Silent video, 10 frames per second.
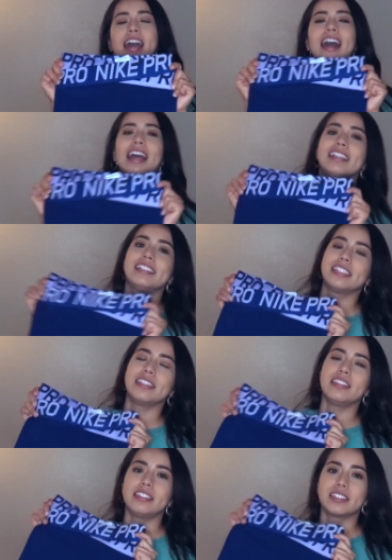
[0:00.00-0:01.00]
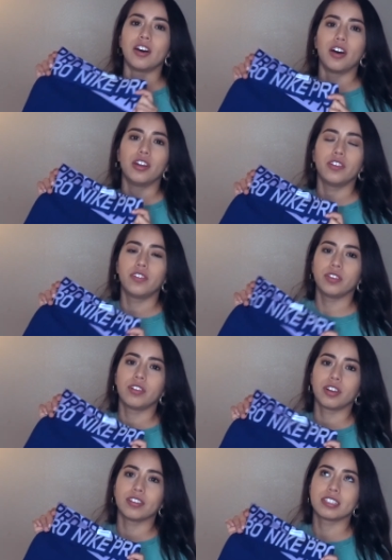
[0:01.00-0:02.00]
I had seen these on a few
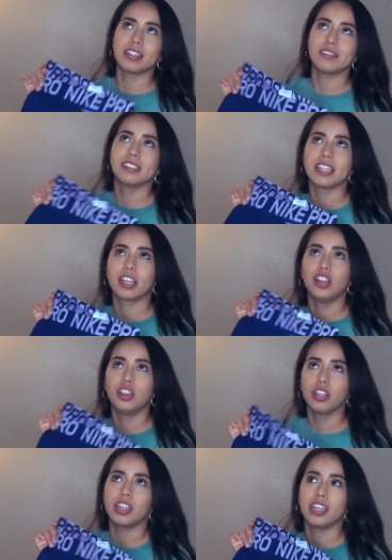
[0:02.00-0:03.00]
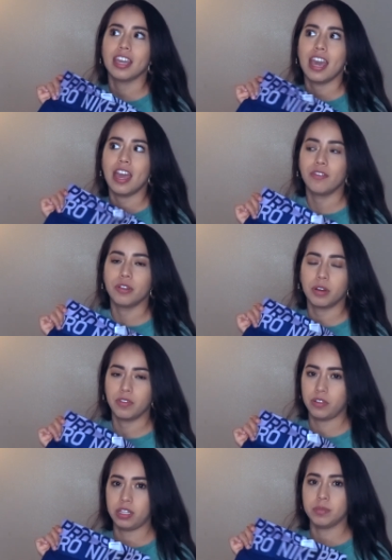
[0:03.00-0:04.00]
girls and I was like looking everywhere
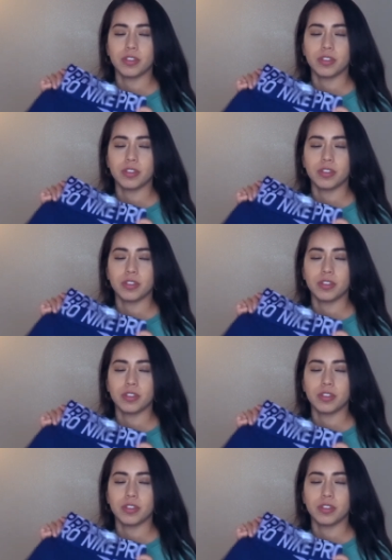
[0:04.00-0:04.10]
for them.